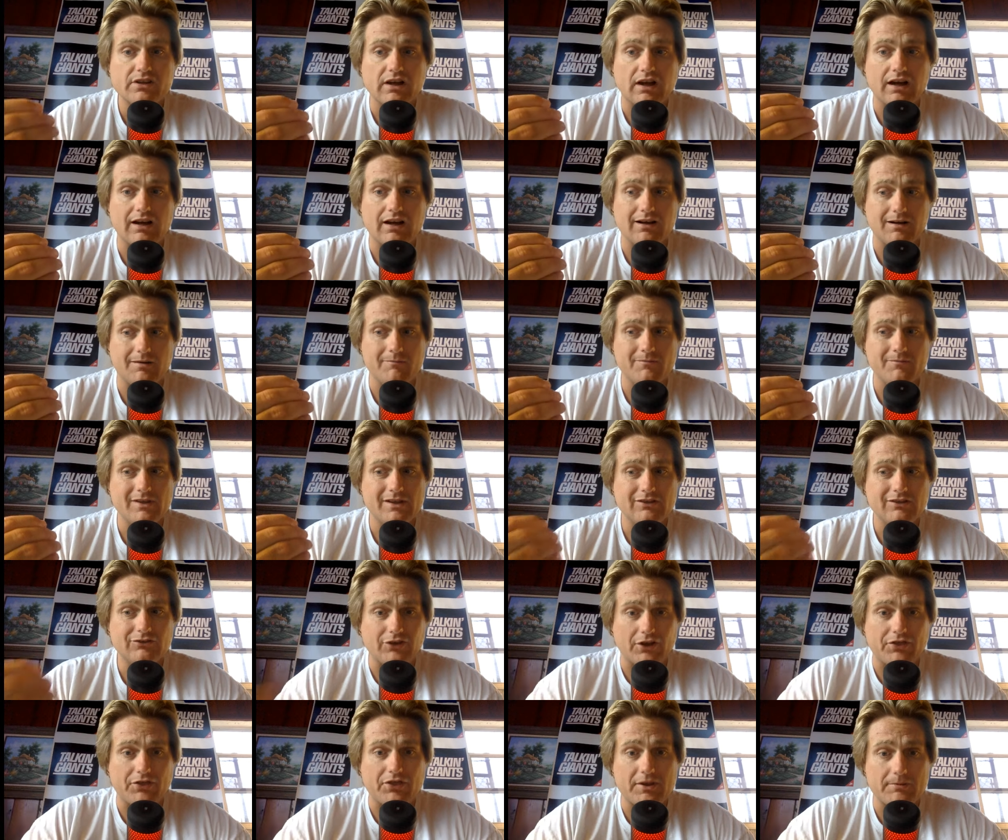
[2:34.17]
Um,
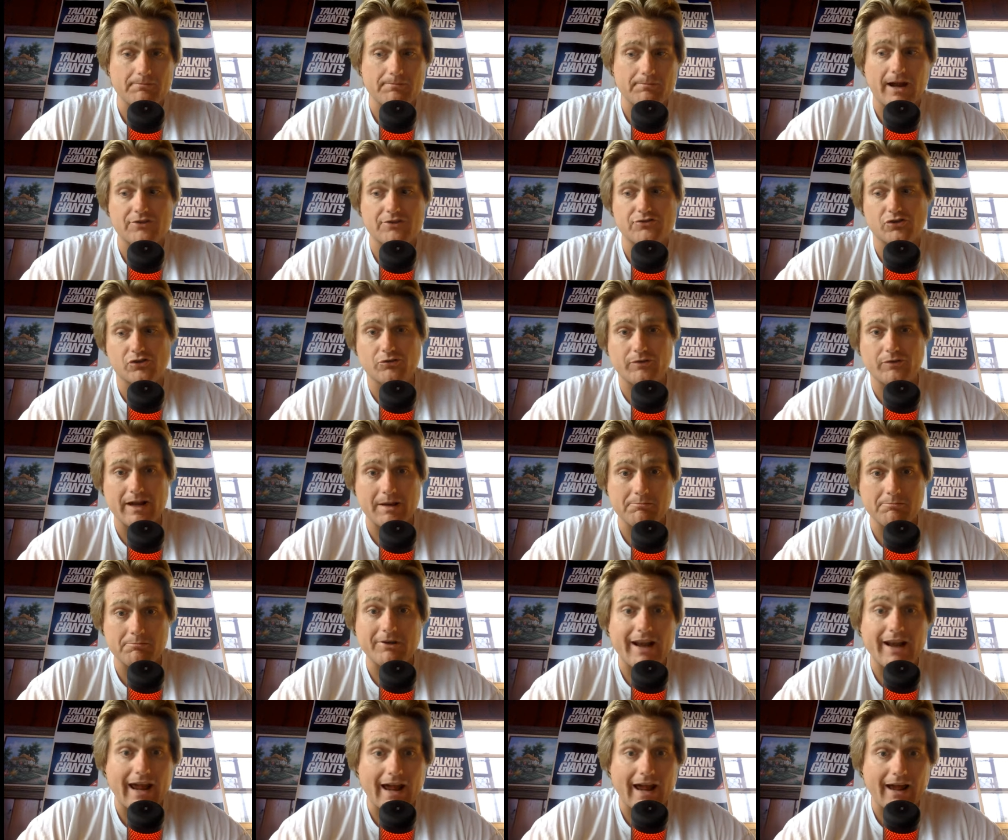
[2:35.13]
so I think Patrick Graham
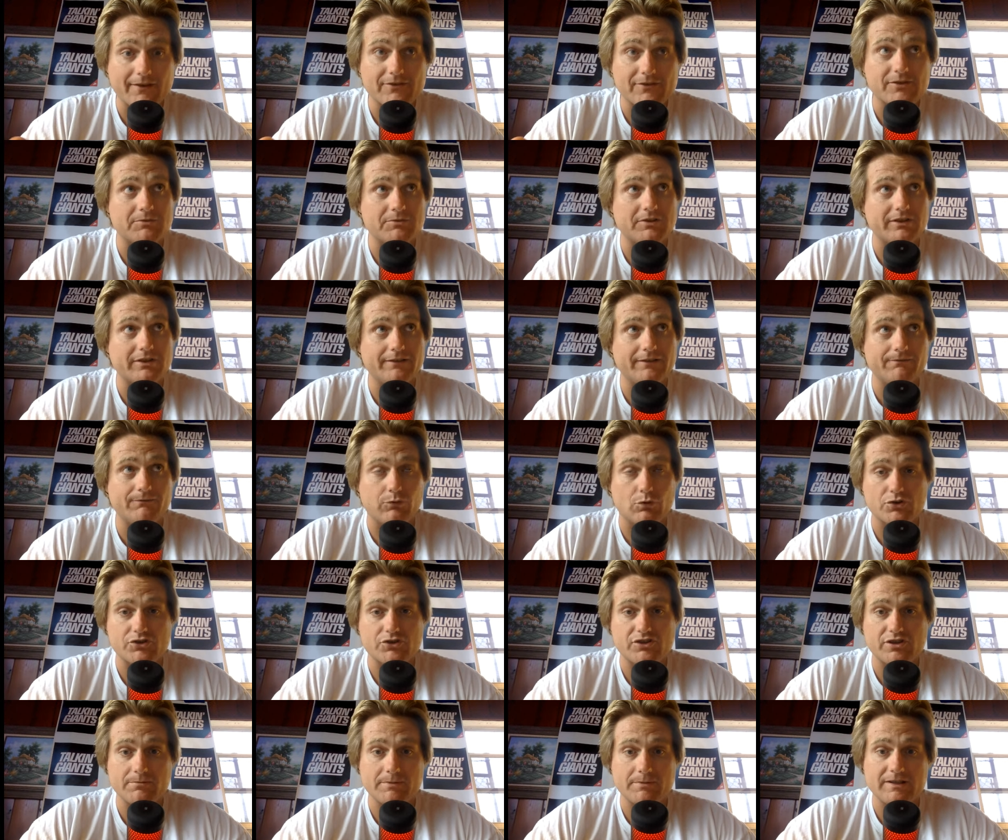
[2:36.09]
could have something and
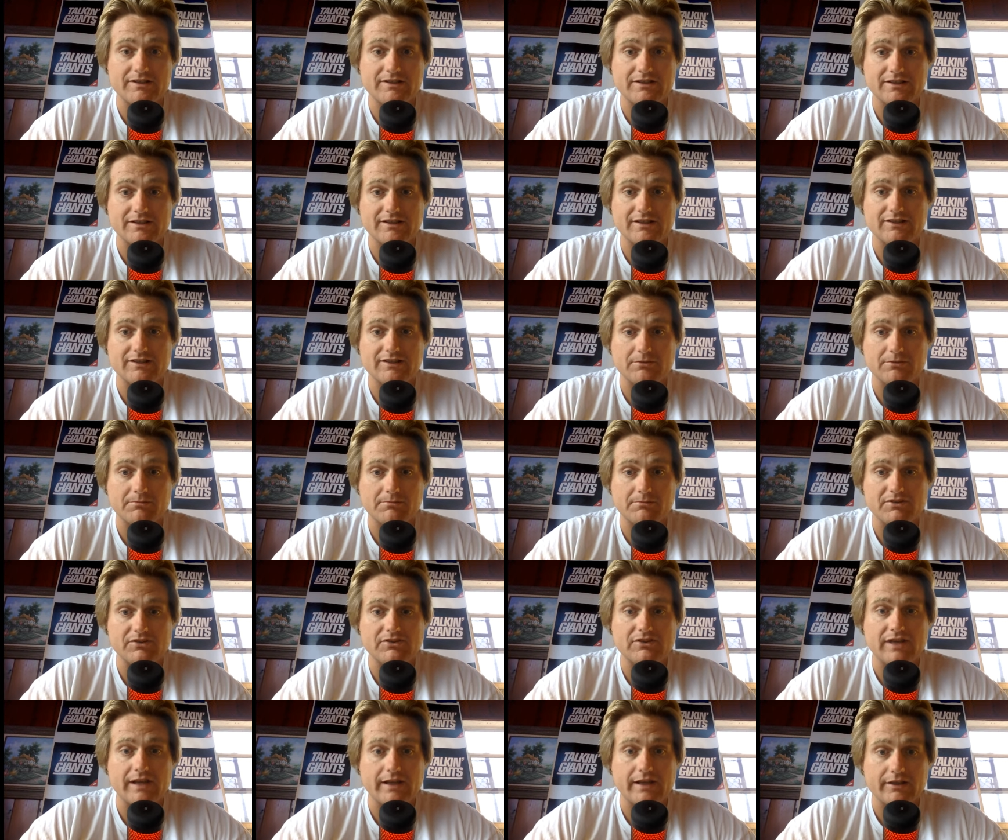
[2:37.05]
force them into some
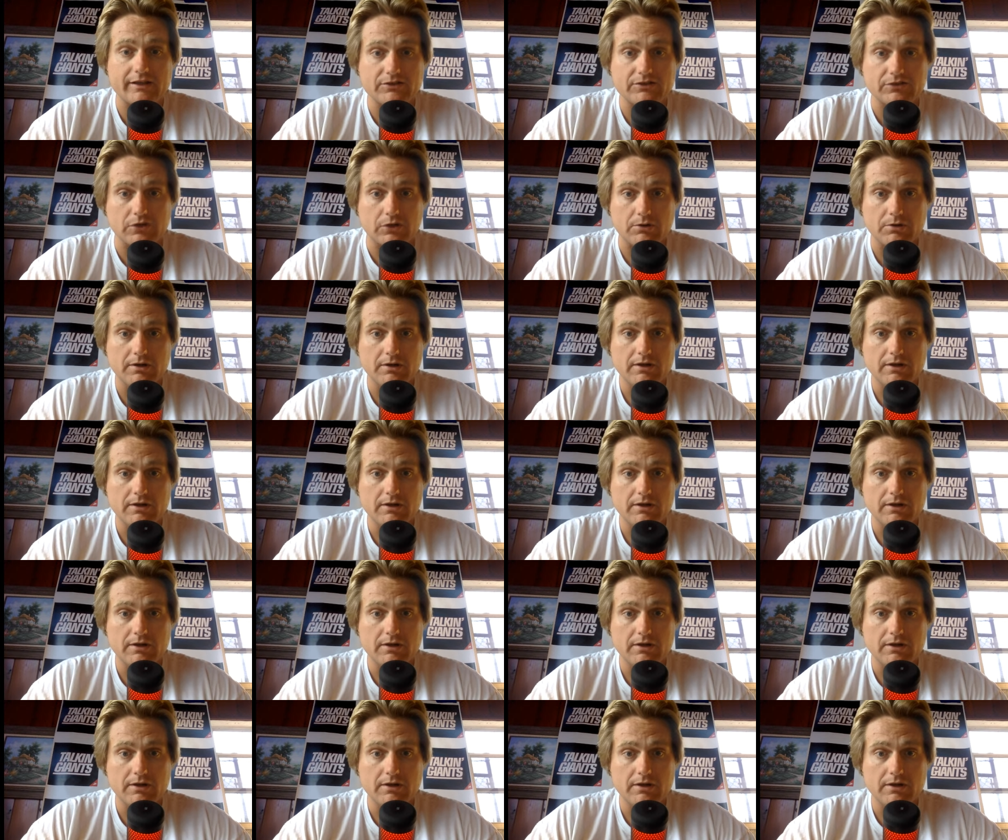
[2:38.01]
mistakes. So